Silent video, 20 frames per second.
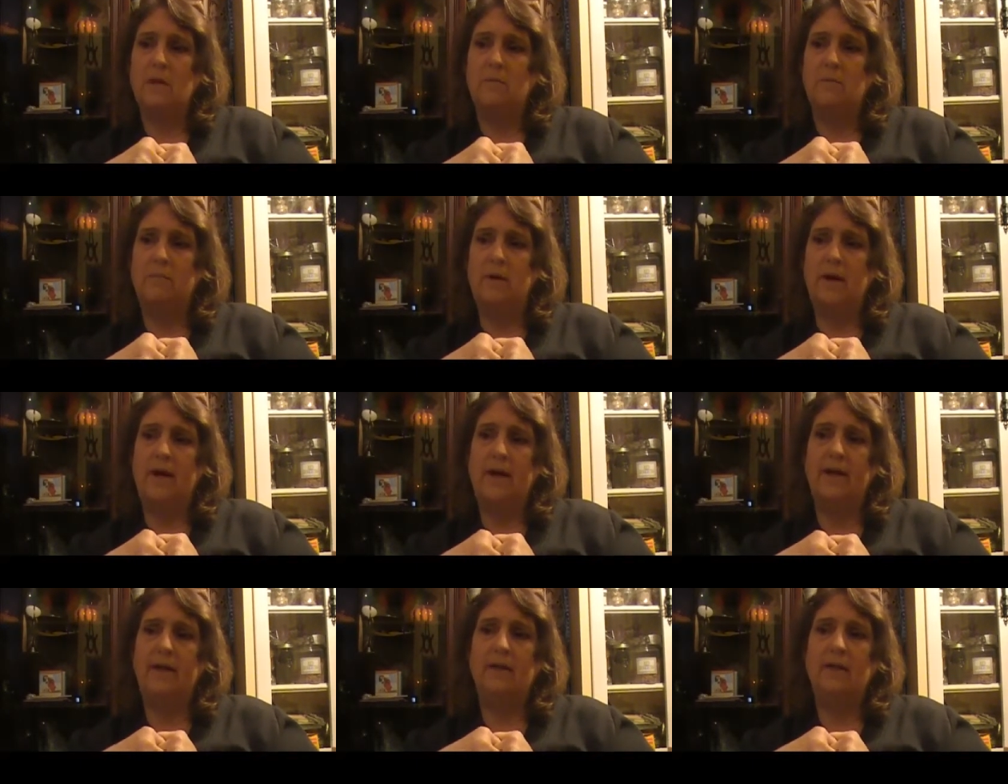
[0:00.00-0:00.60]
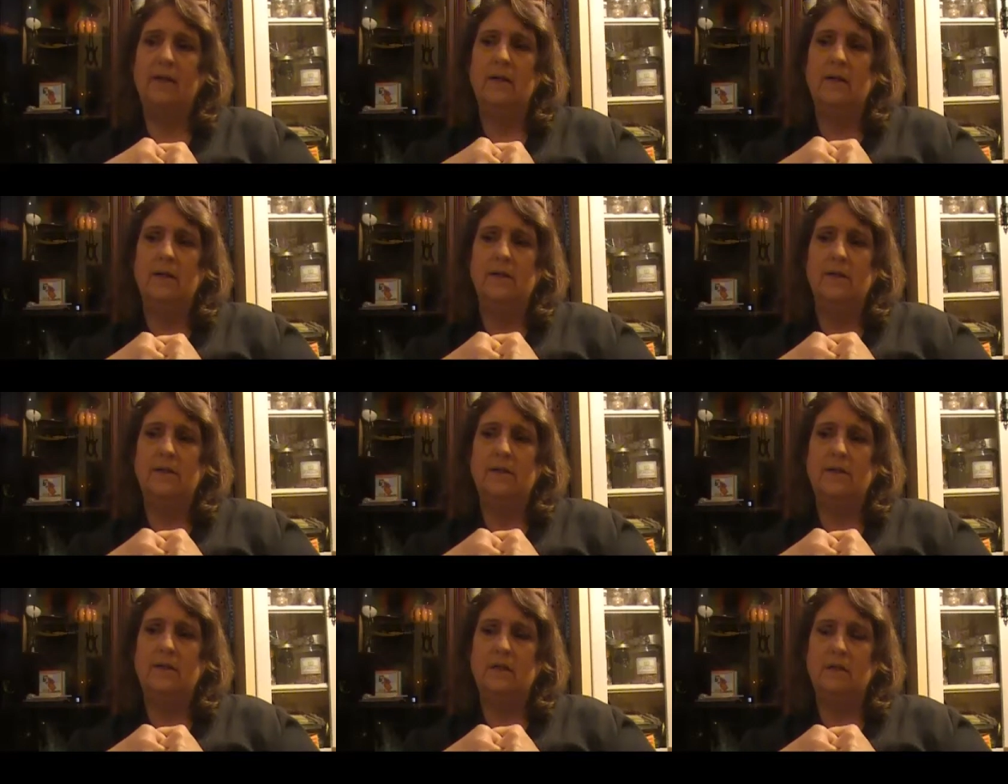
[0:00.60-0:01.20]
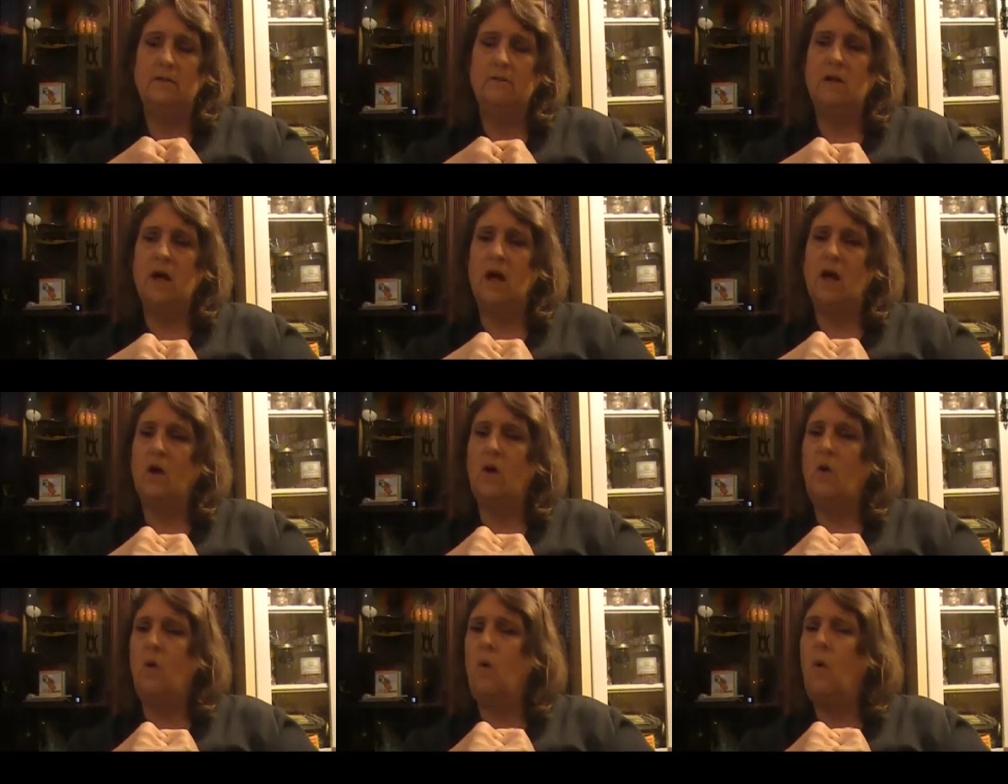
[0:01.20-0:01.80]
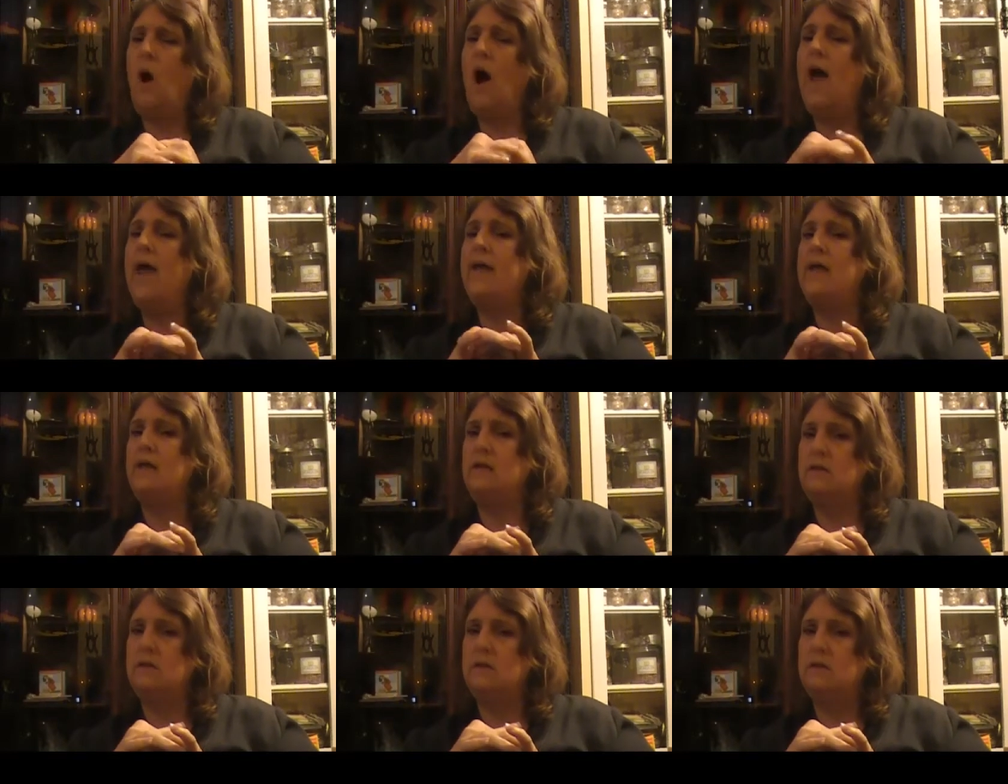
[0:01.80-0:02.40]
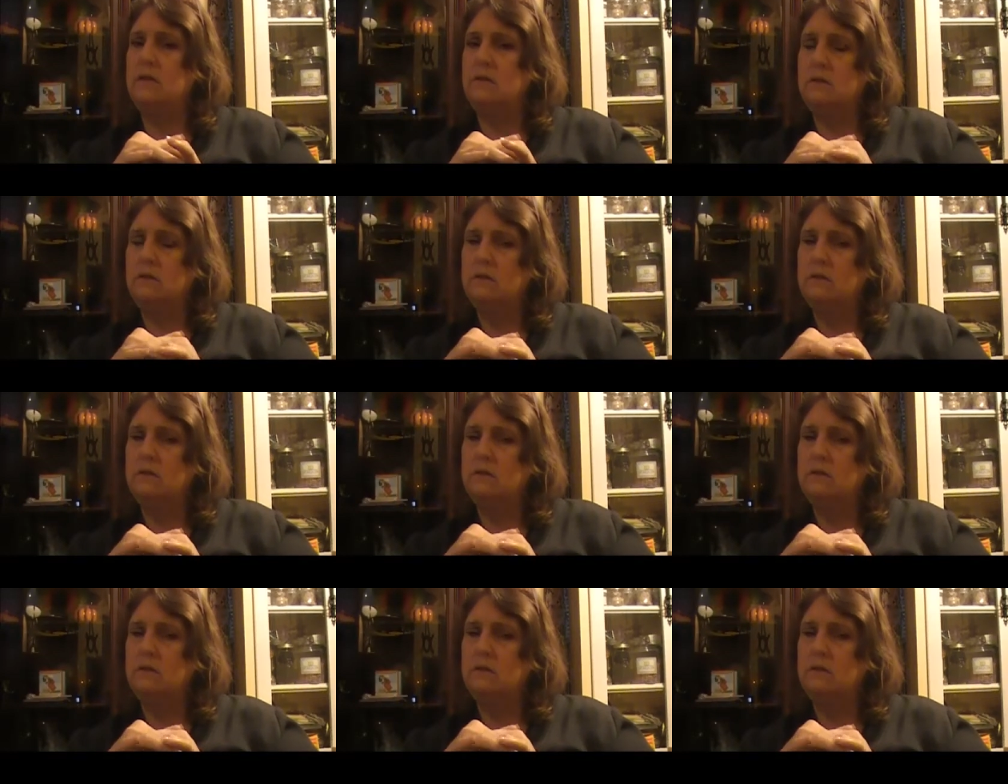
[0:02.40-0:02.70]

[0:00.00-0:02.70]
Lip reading: but still not quite